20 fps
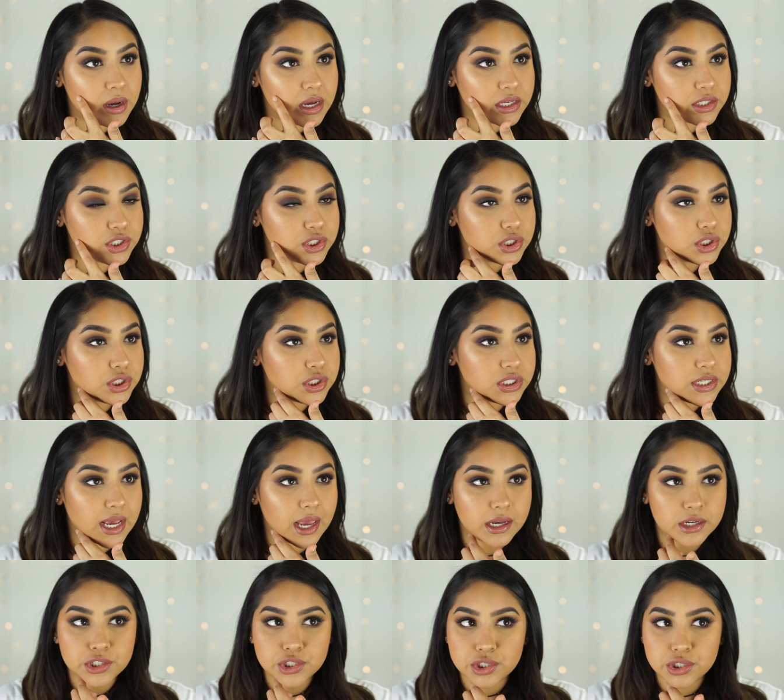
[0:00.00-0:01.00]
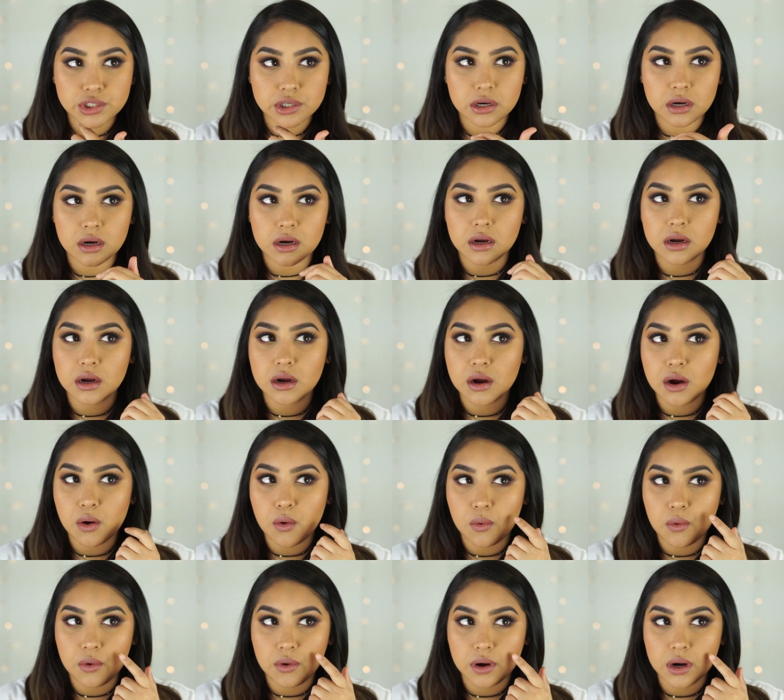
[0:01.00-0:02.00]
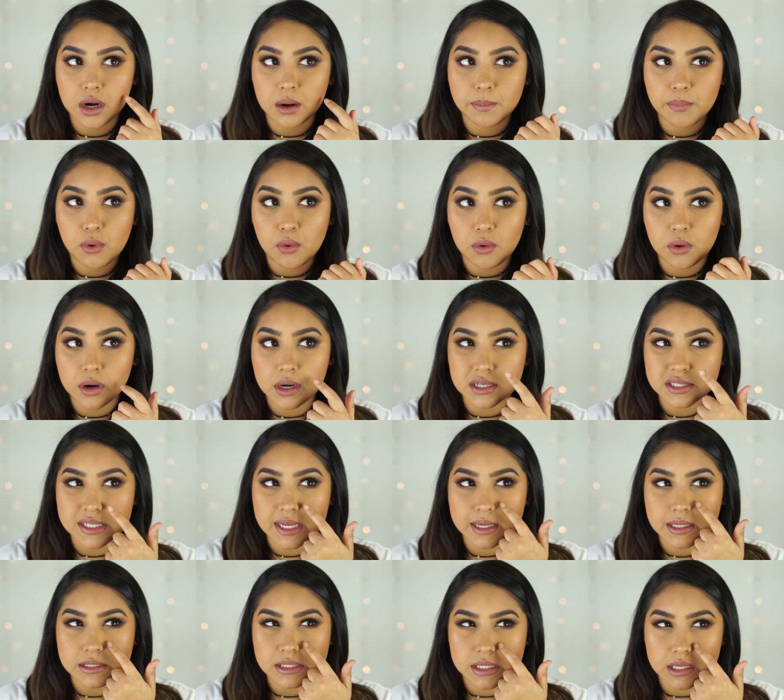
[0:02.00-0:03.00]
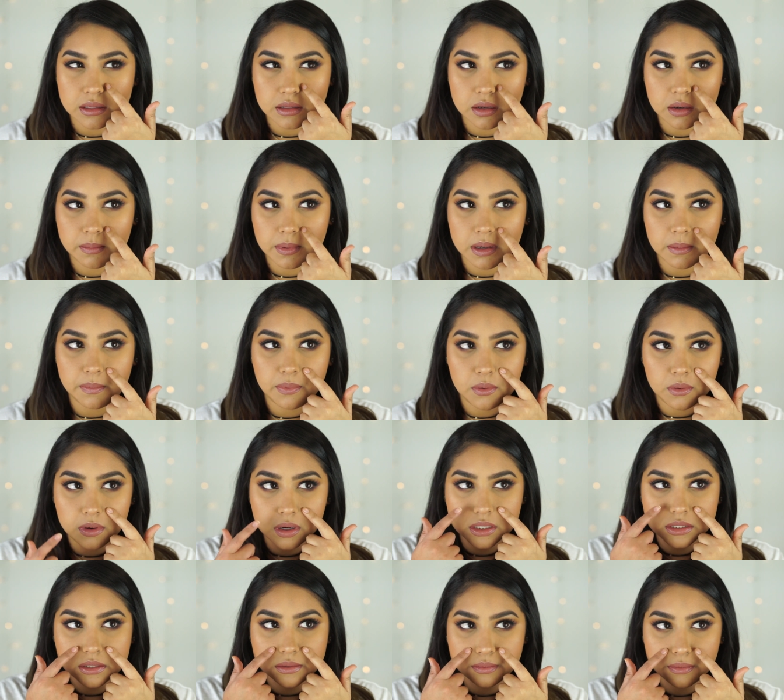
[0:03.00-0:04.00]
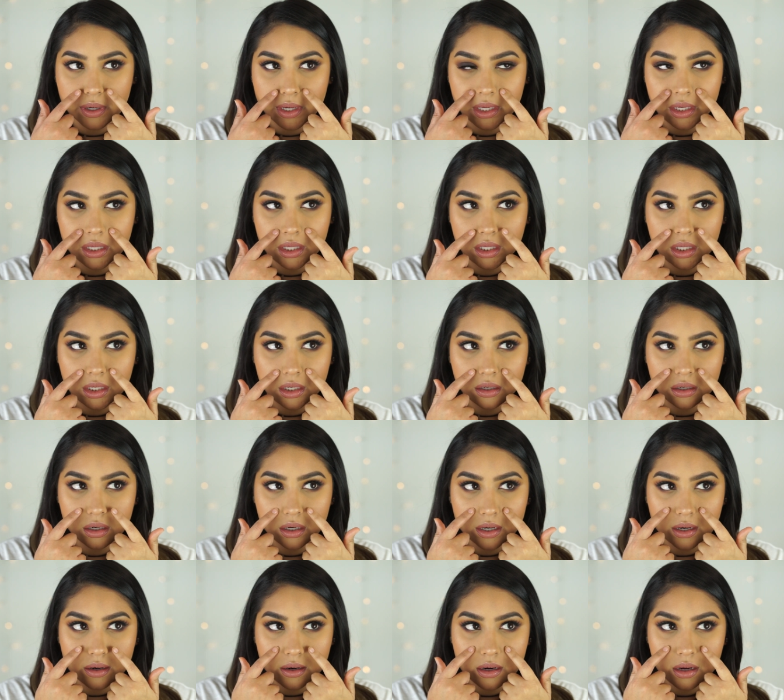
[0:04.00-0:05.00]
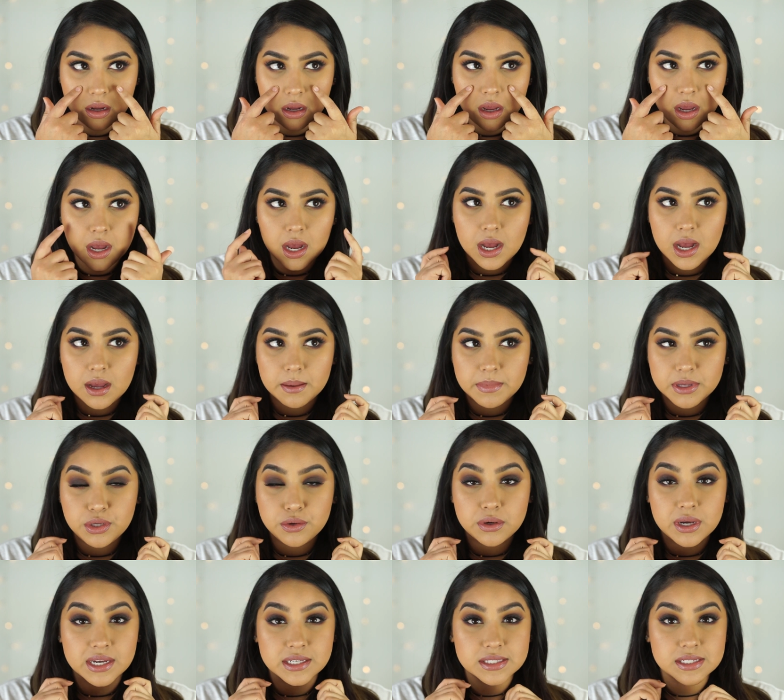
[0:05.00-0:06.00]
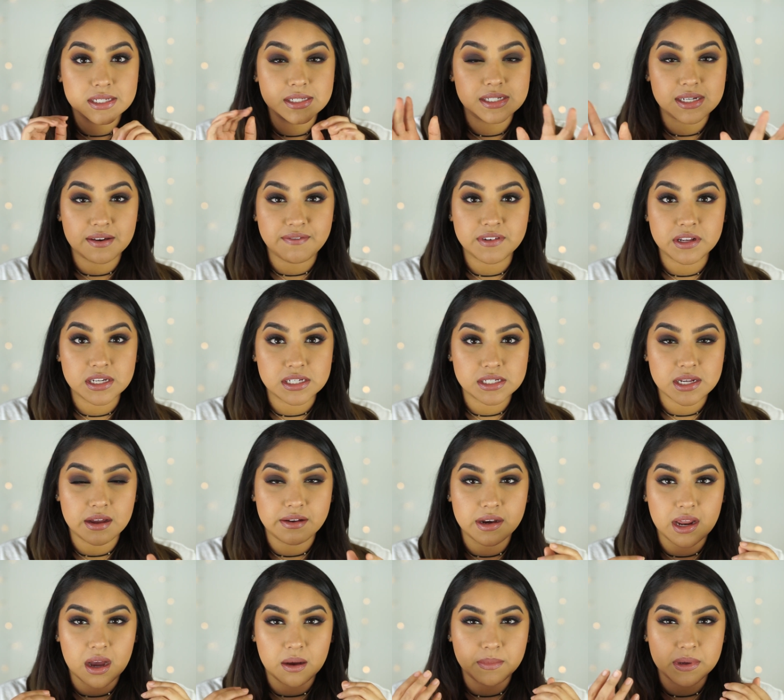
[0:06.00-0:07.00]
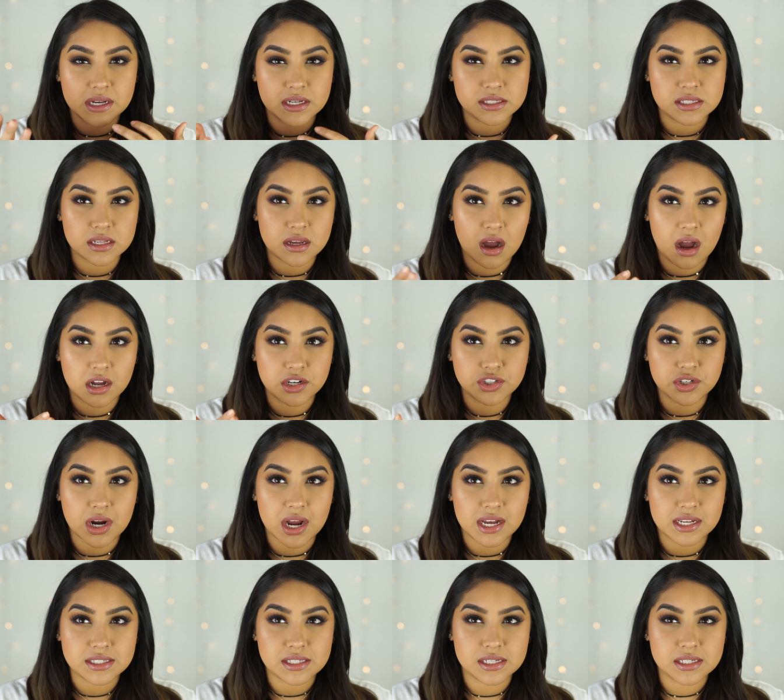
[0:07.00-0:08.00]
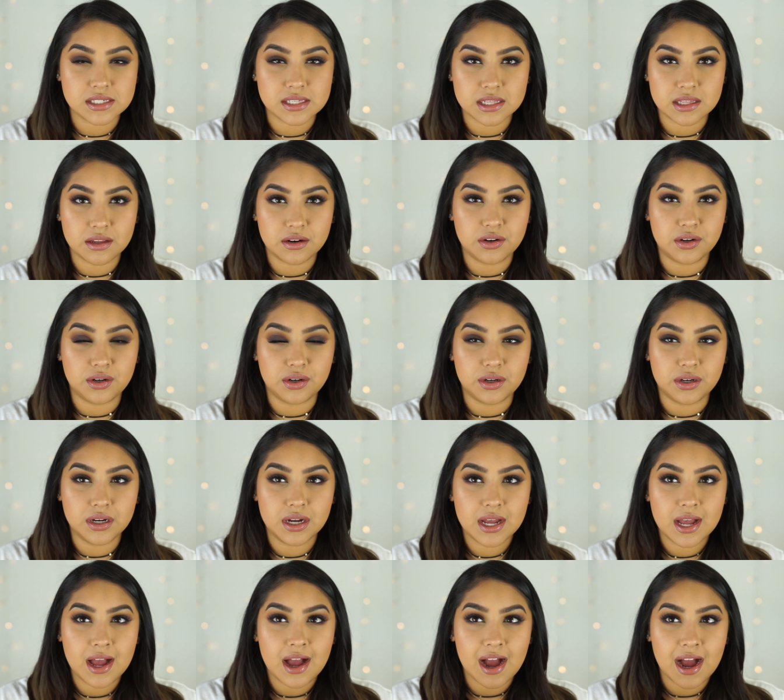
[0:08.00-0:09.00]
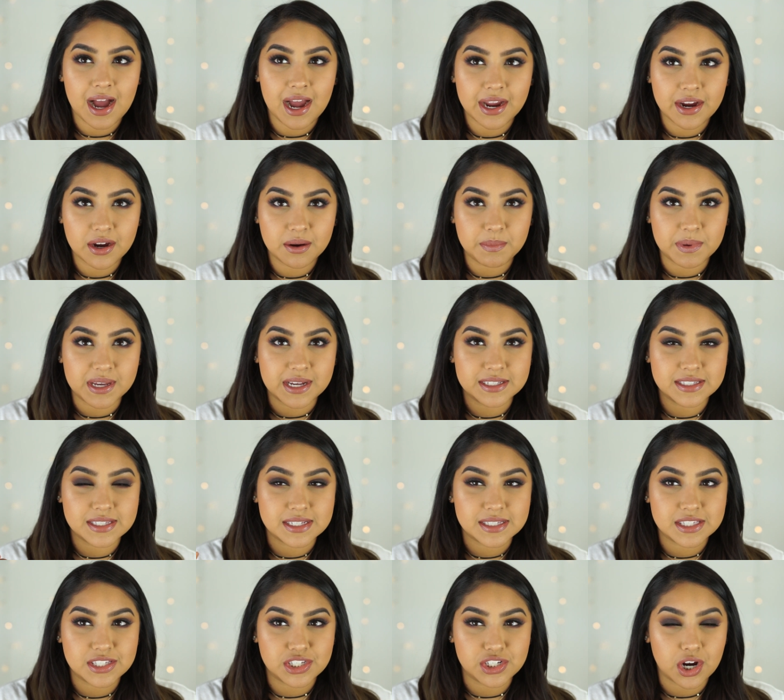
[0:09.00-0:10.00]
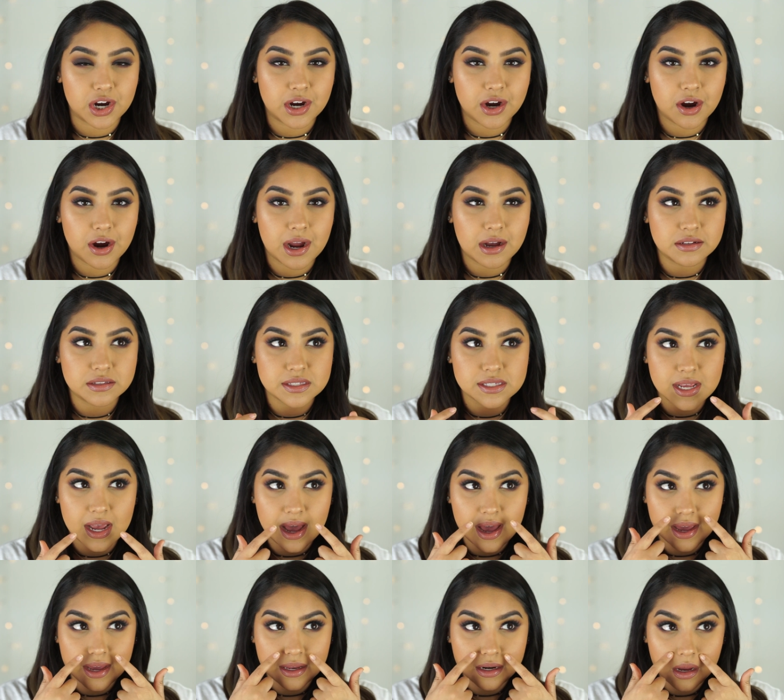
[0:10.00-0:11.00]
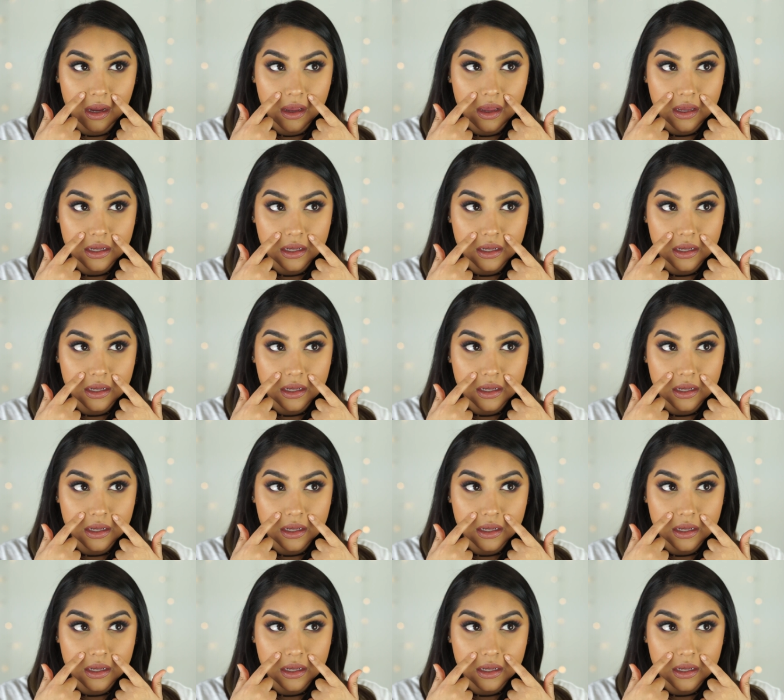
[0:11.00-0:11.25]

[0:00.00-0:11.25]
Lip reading: much texture or pores. I could see a little bit of pores right here. And you guys could definitely tell now because the contrast is a little higher because it's darker outside.